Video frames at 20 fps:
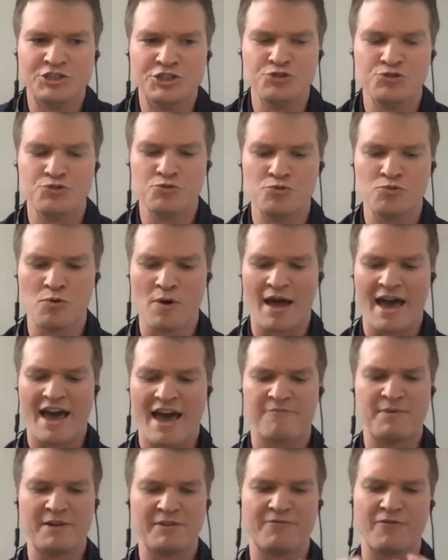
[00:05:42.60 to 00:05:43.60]
you
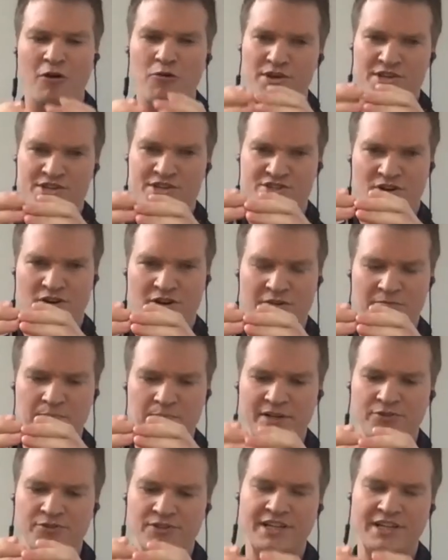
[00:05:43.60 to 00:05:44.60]
have been focused on
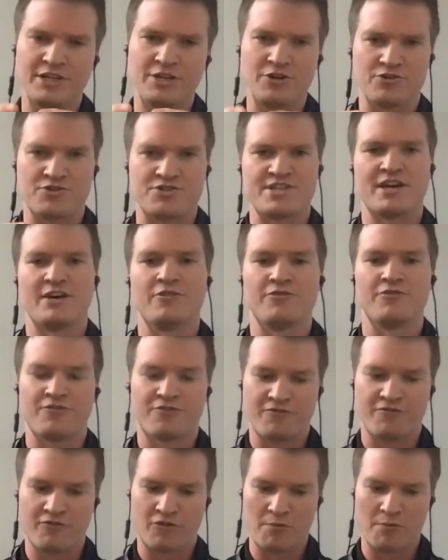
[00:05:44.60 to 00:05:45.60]
building yourself
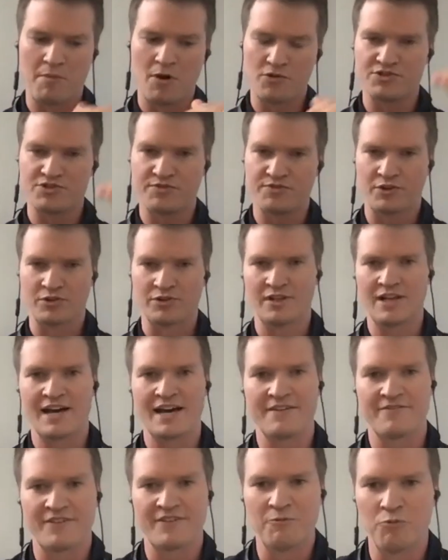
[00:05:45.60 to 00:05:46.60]
for most of your
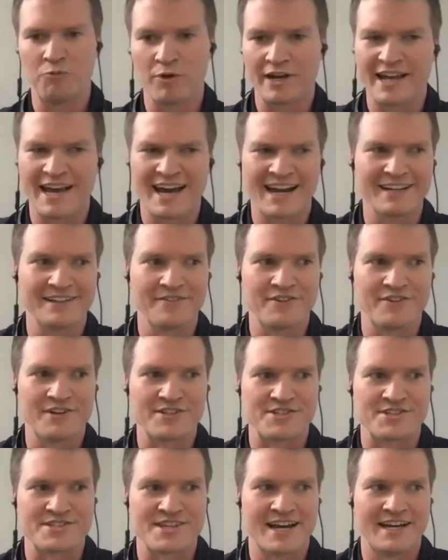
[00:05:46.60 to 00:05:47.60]
life, and we kind of live in a
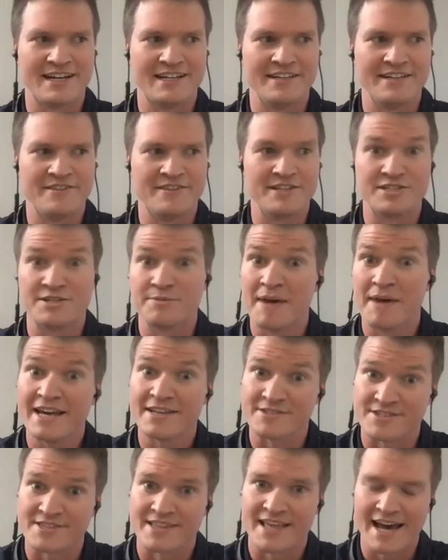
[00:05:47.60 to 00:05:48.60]
society that
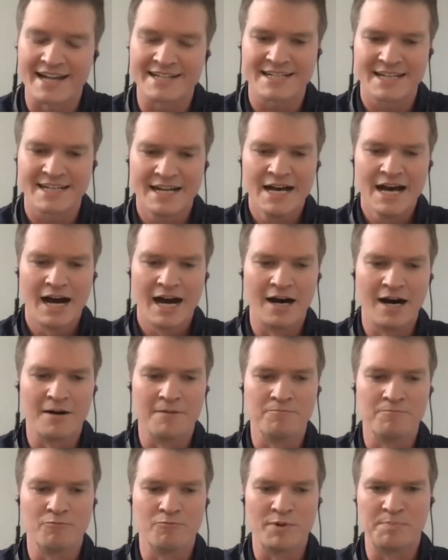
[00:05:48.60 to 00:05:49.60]
demands that.
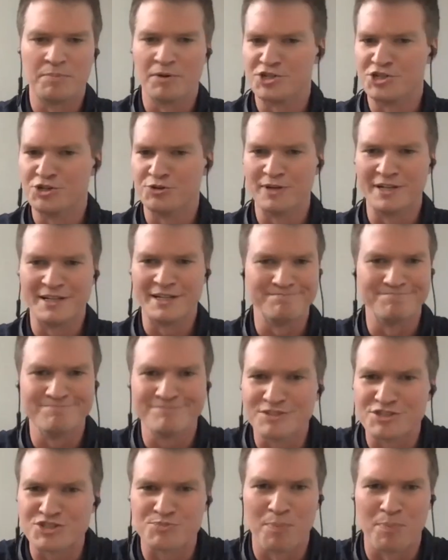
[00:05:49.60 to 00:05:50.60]
Um, we put you in
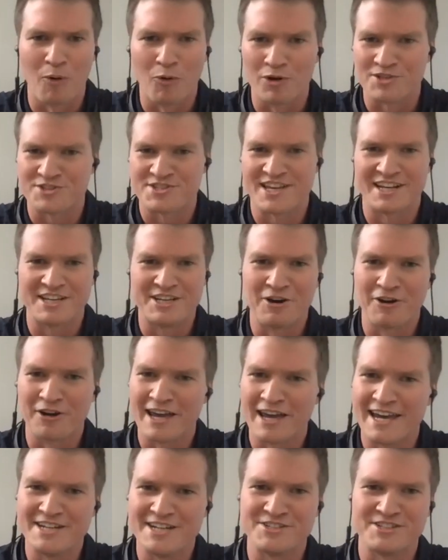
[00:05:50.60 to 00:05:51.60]
sports at a young
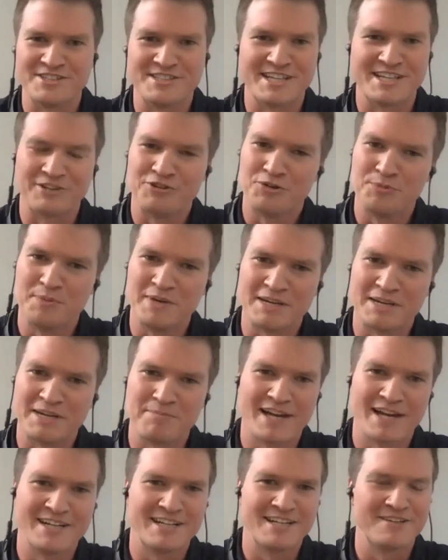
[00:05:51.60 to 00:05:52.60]
age and tell you to be
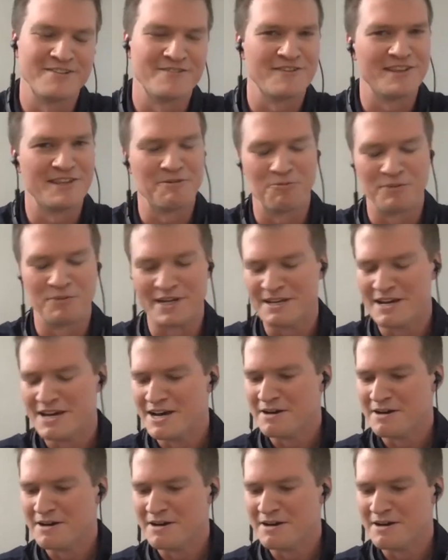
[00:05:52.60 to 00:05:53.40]
competitive, and then we,